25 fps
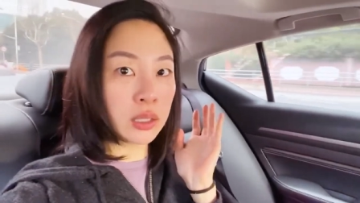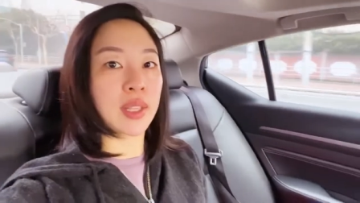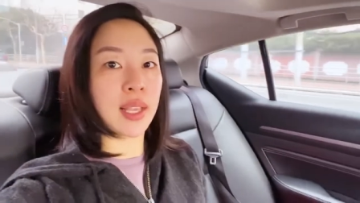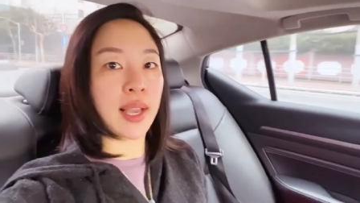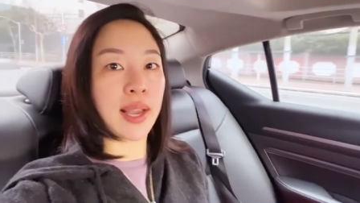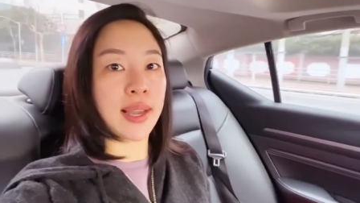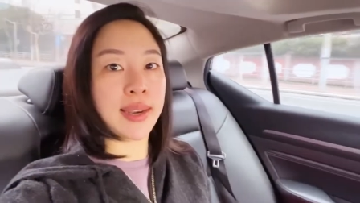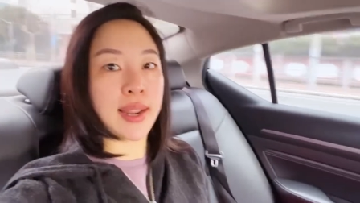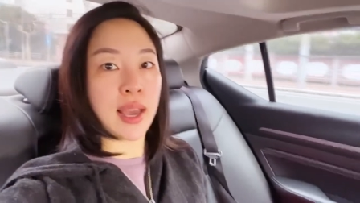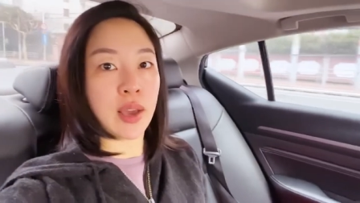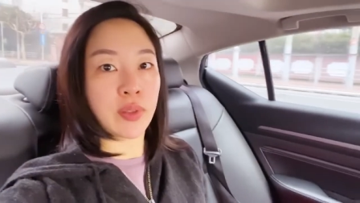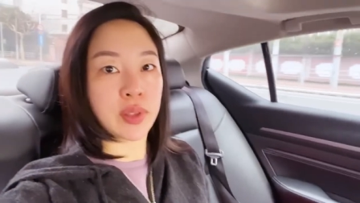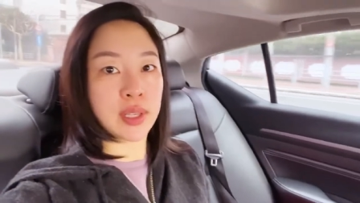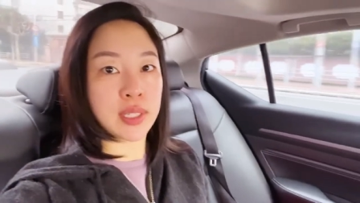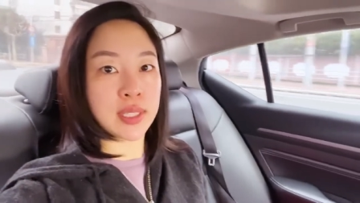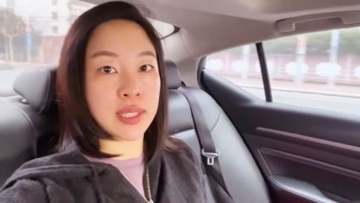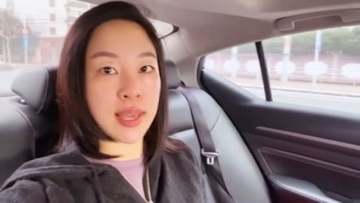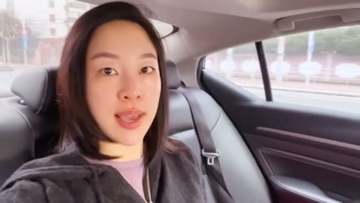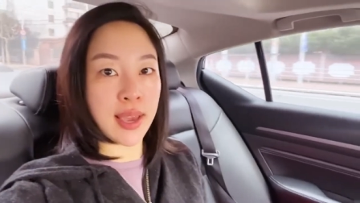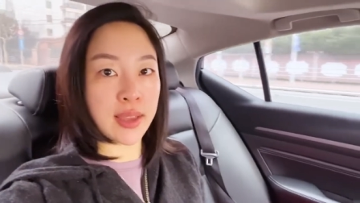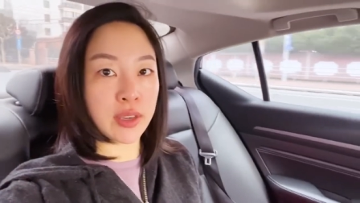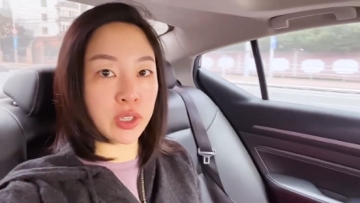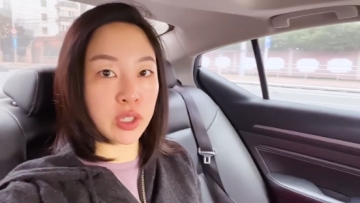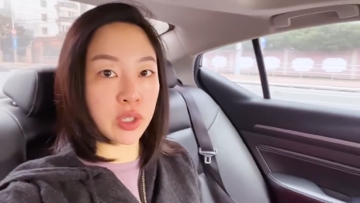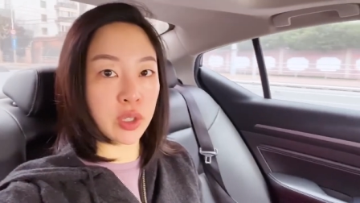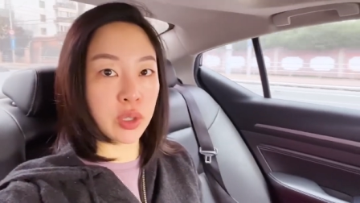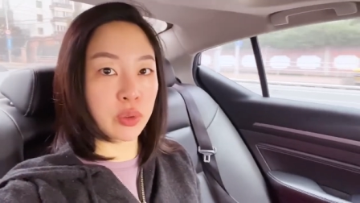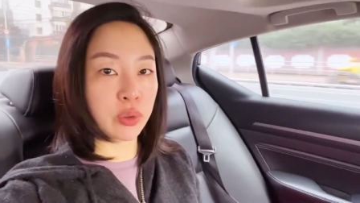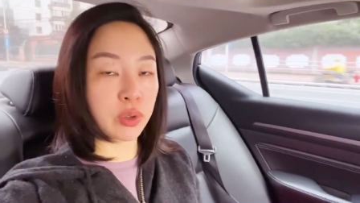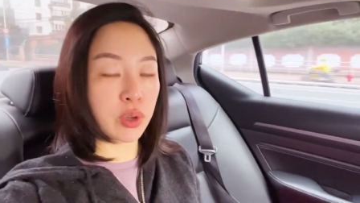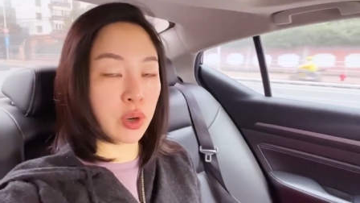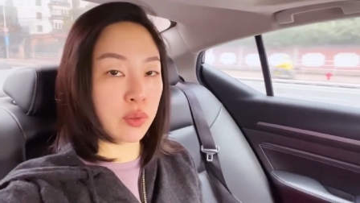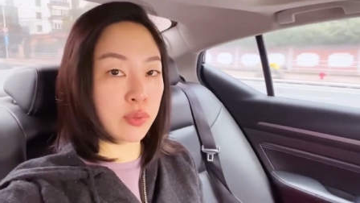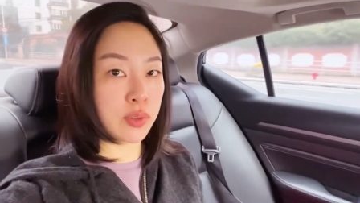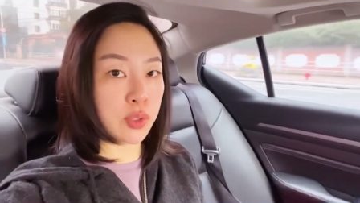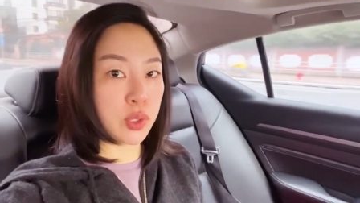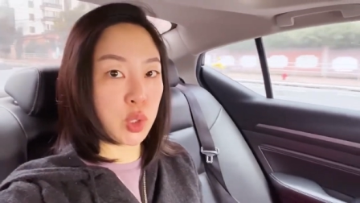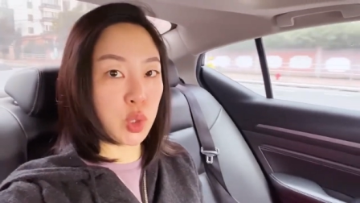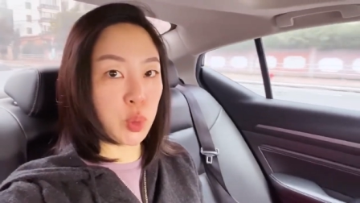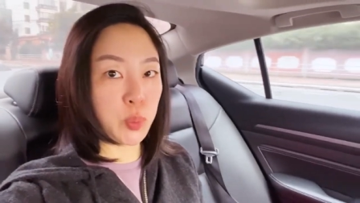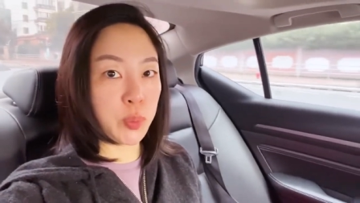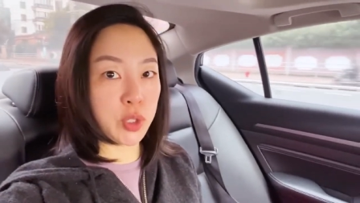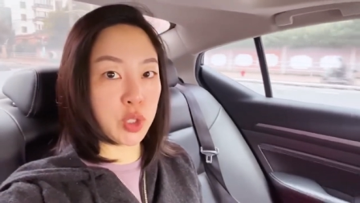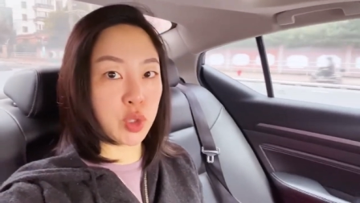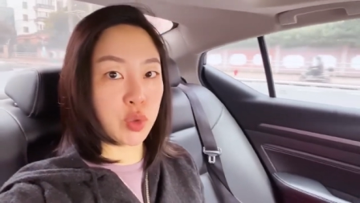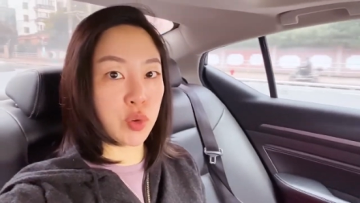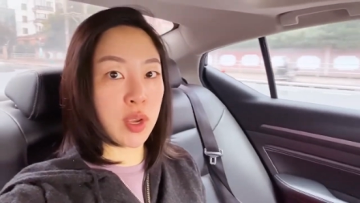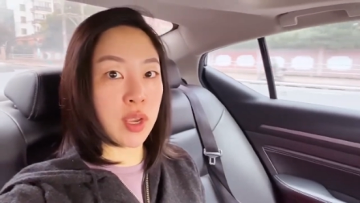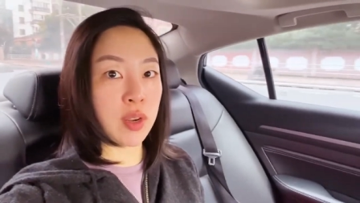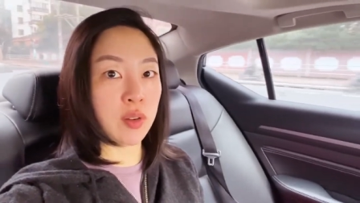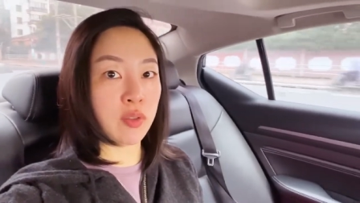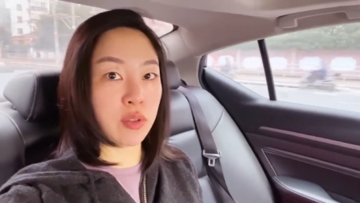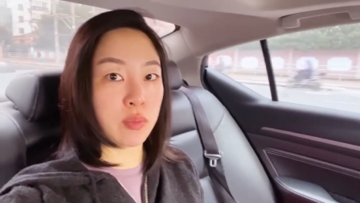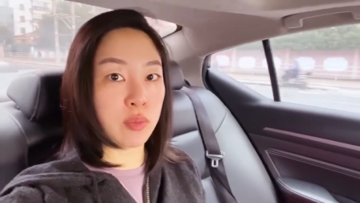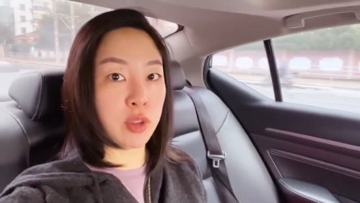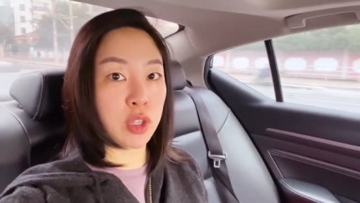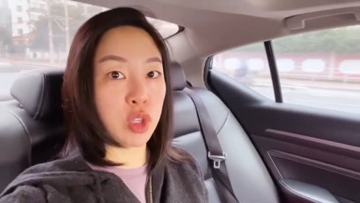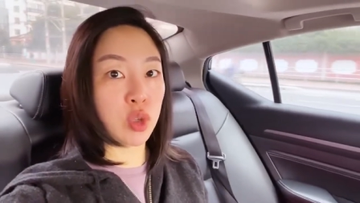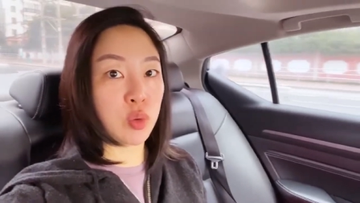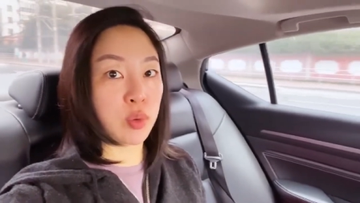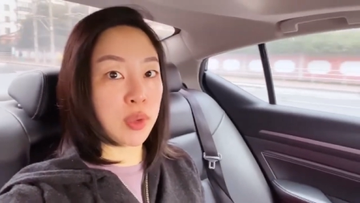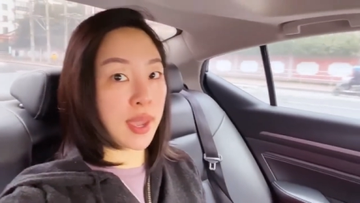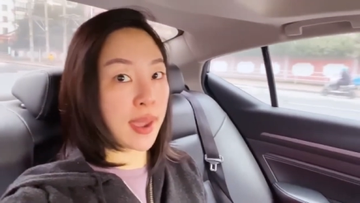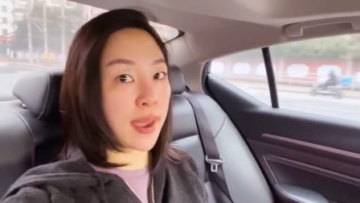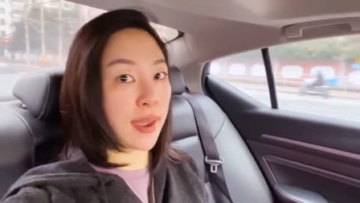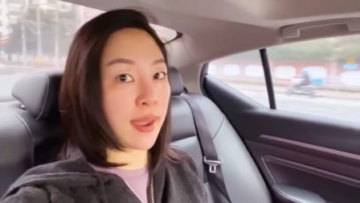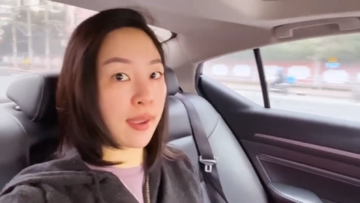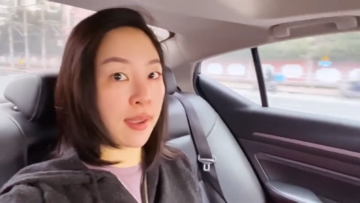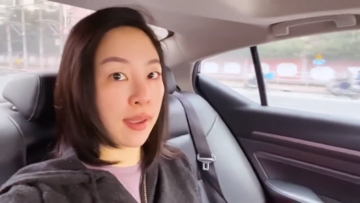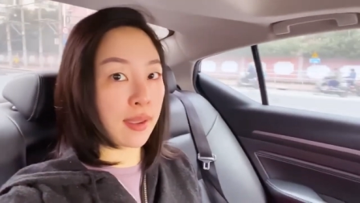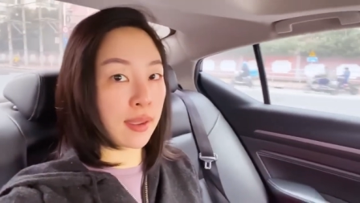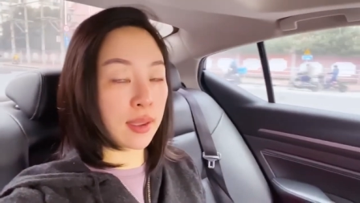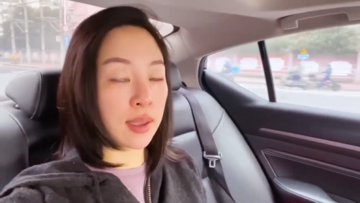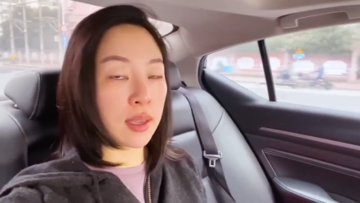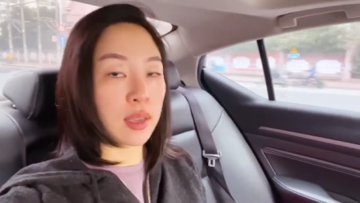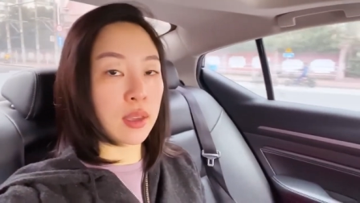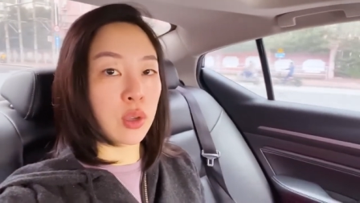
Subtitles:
And now there's that, you know, COVID super strain from the UK.